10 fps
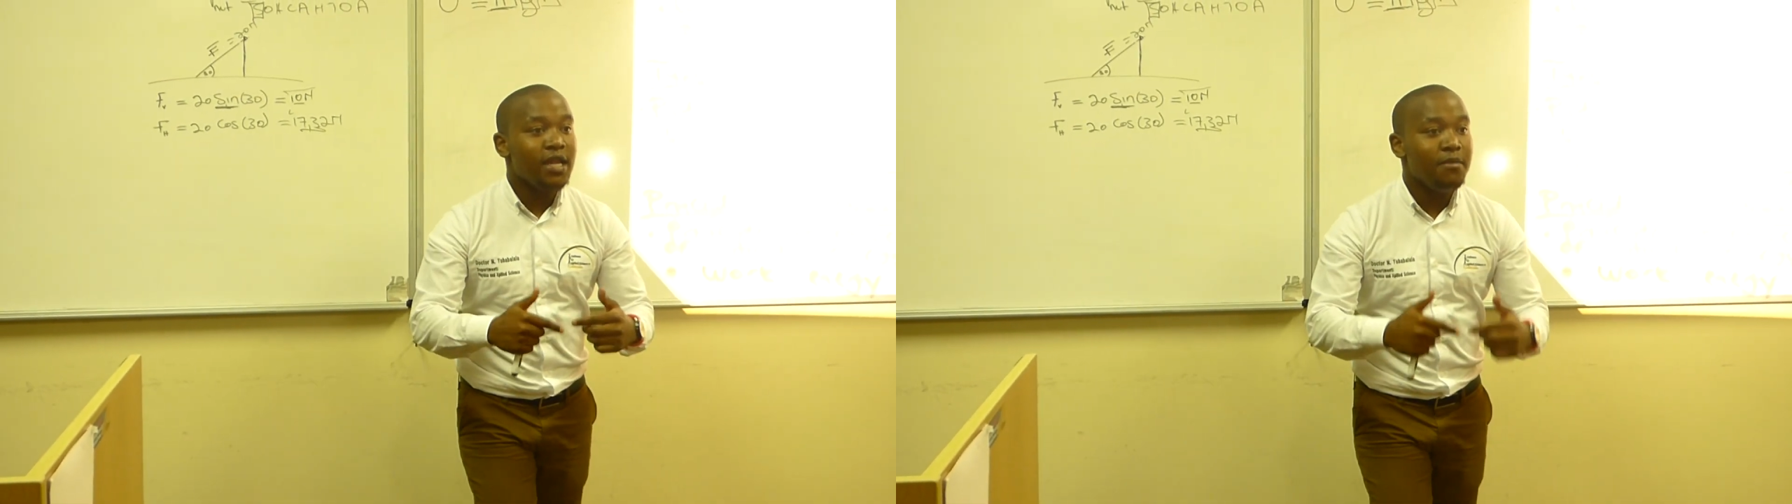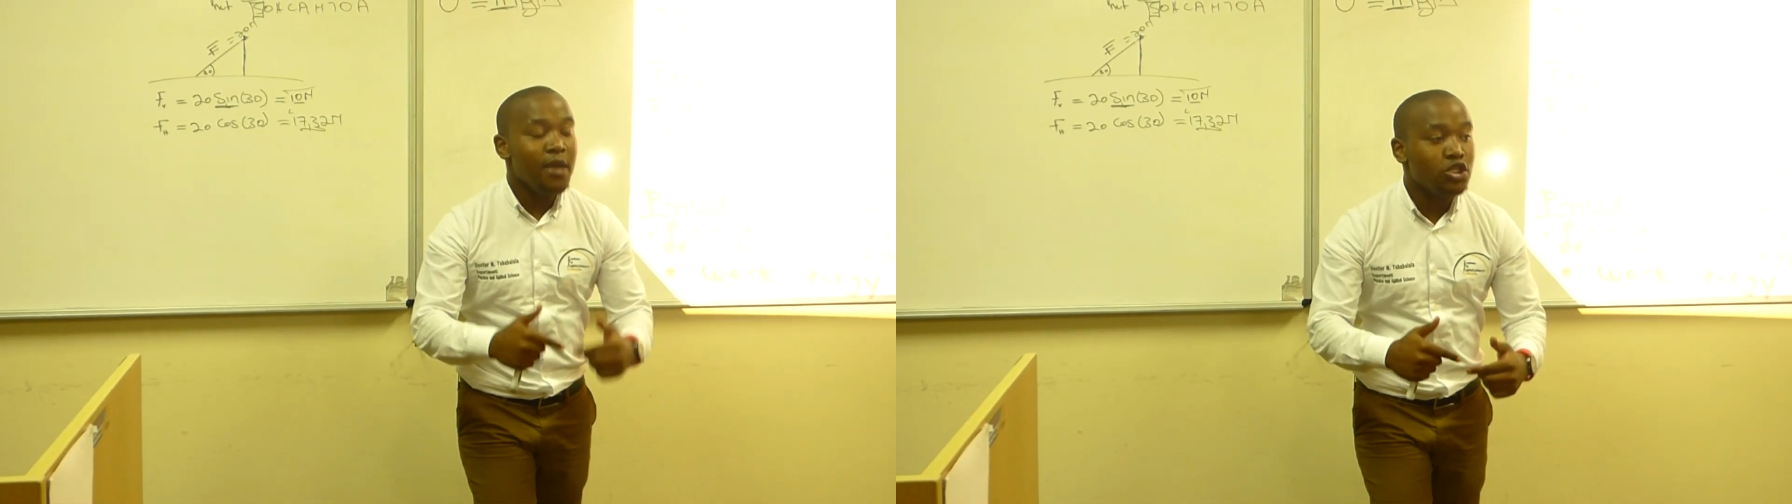
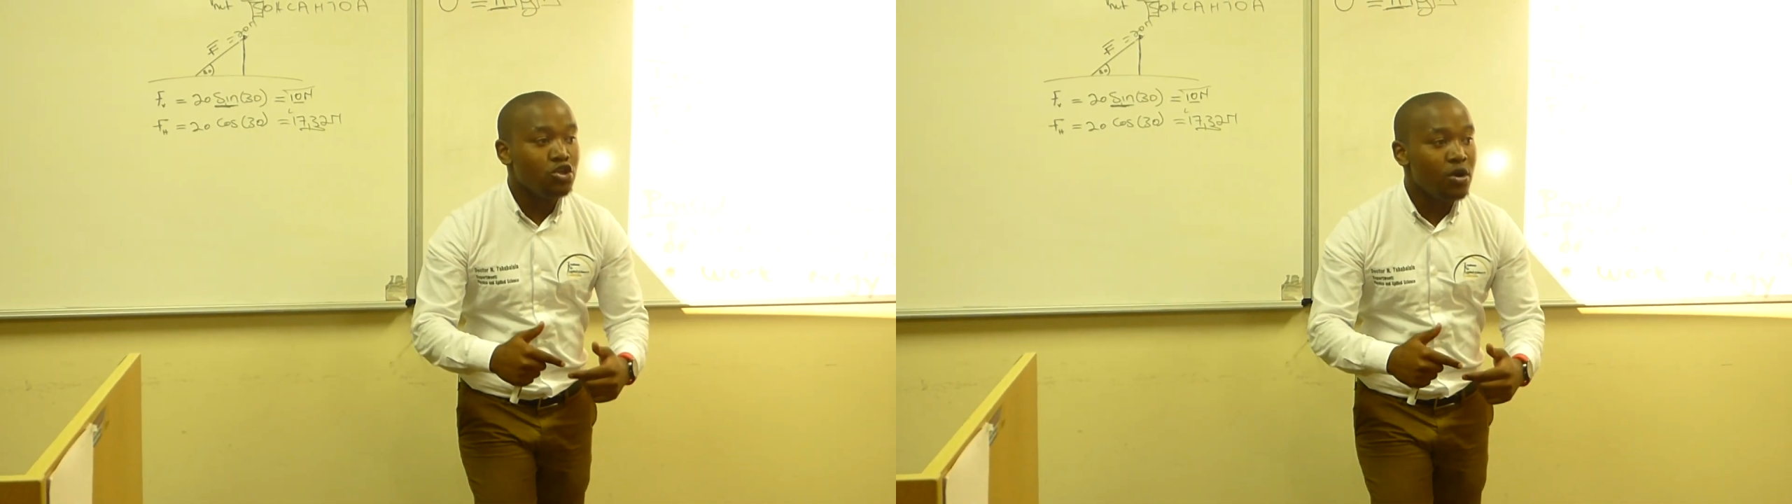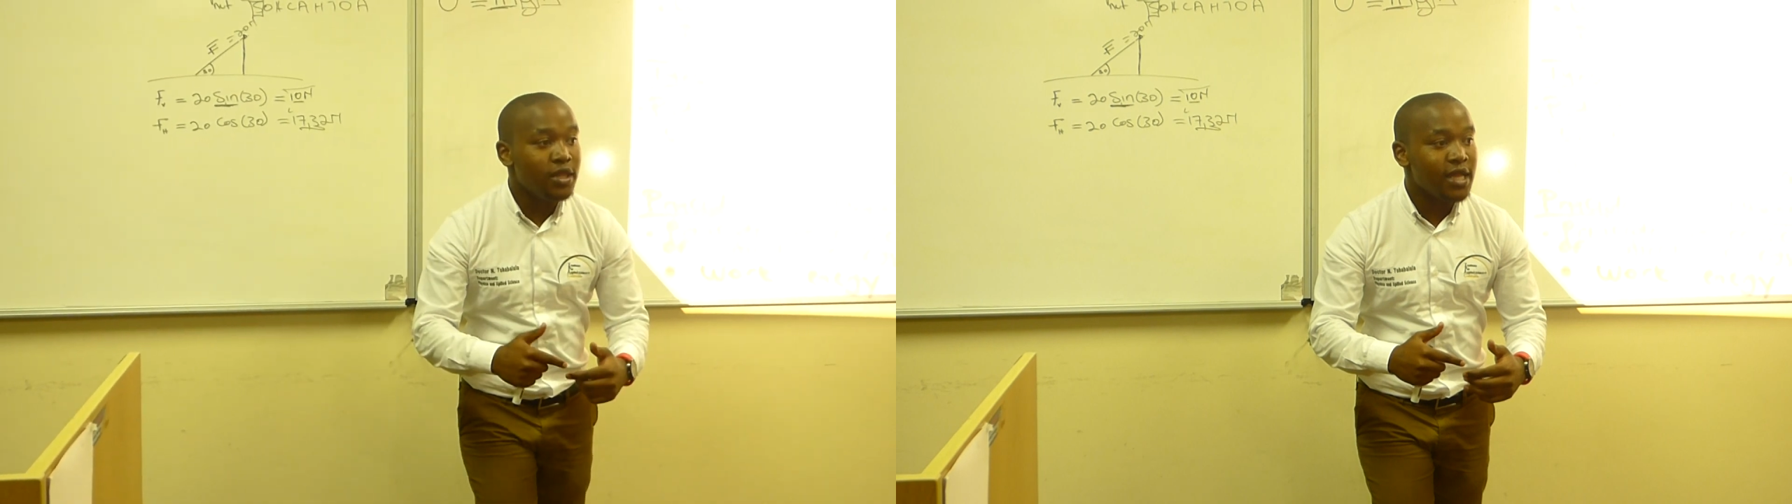they make
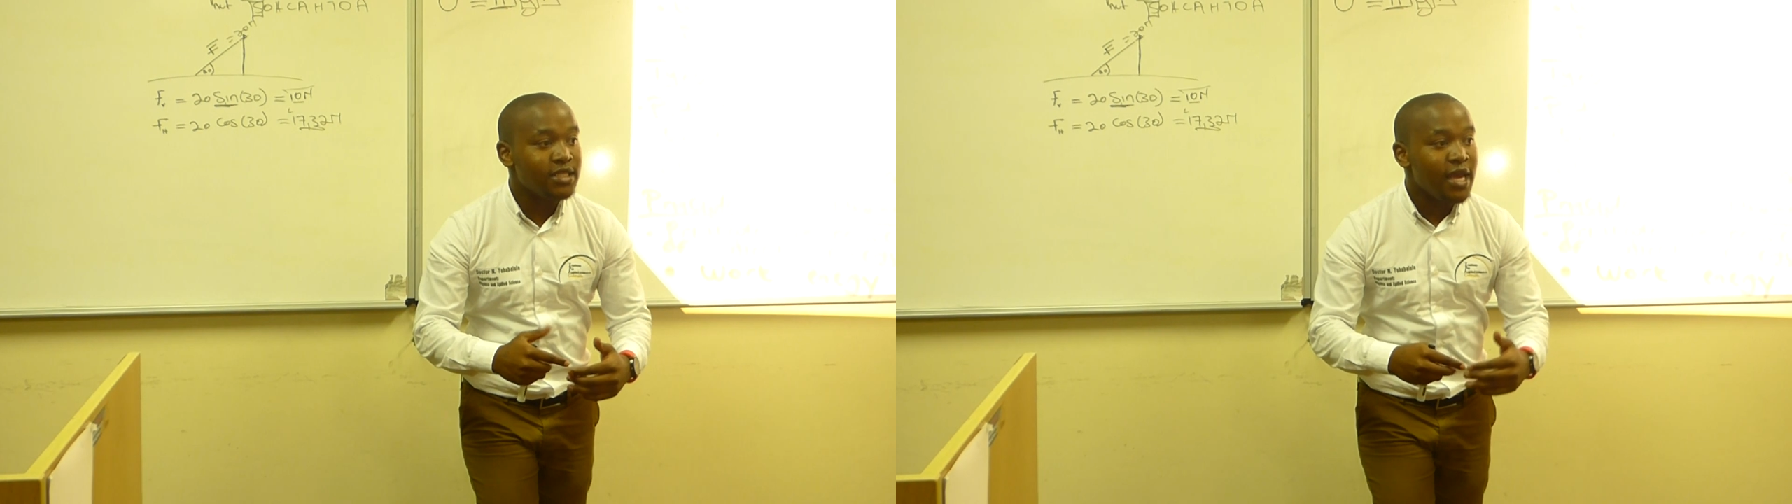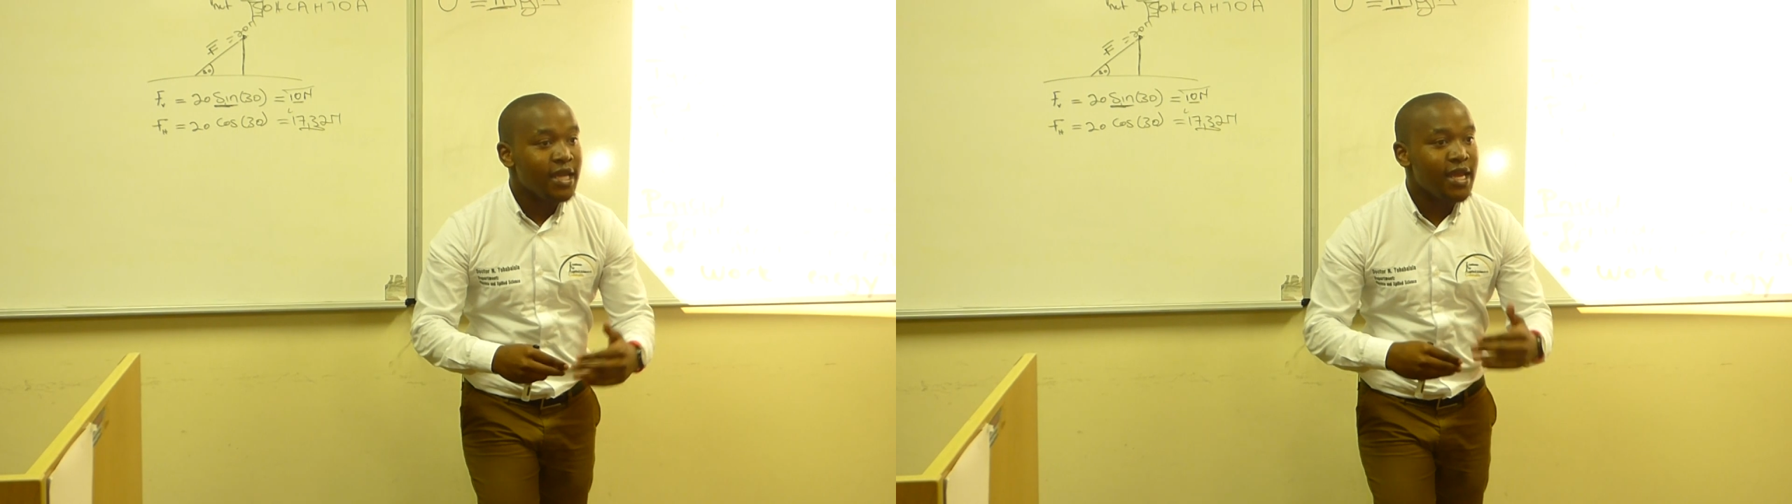sure that